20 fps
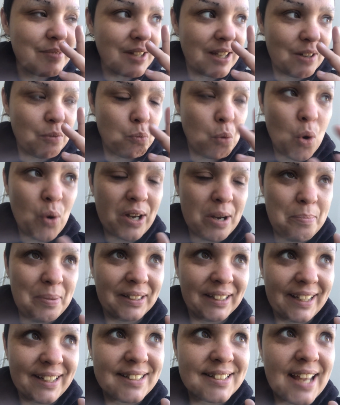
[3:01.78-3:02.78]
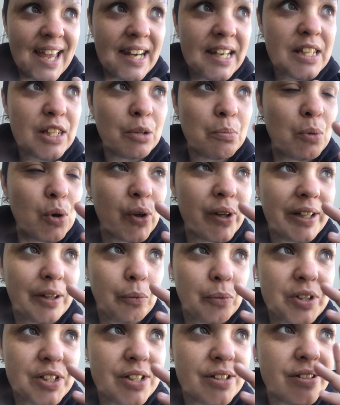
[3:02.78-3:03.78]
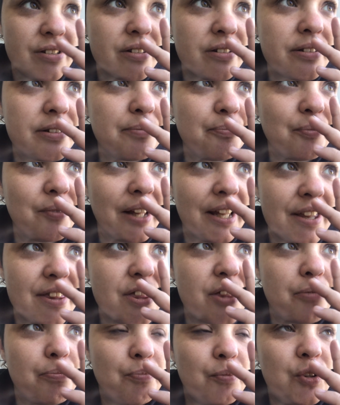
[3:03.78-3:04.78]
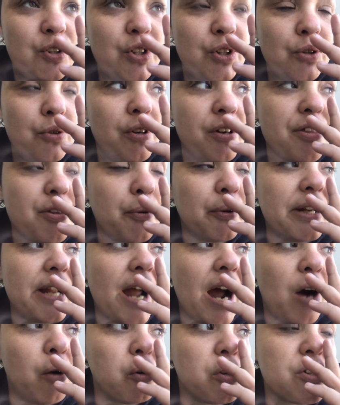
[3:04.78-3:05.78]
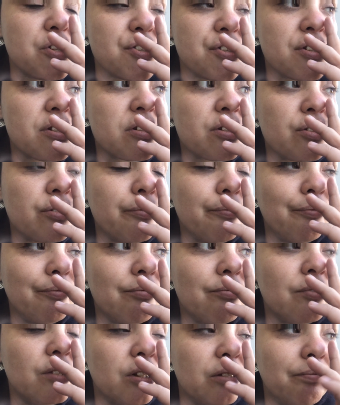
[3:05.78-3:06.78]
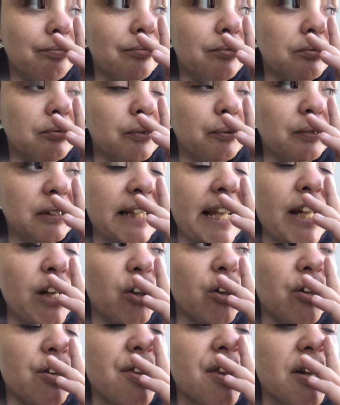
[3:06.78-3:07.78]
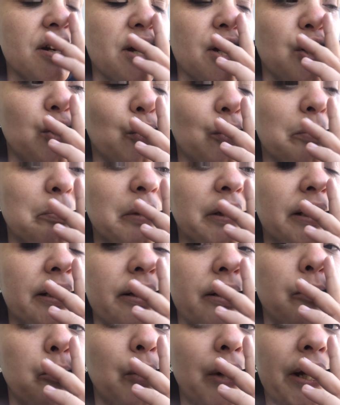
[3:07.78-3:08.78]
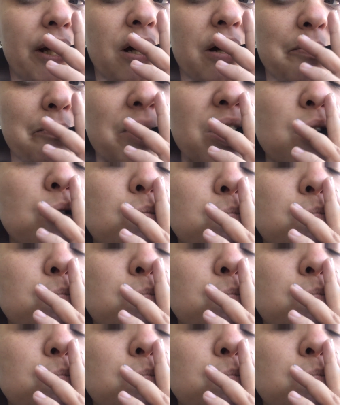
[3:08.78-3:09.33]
I woke up at like 10 in the morning, which is like two to three hours later than I normally wake up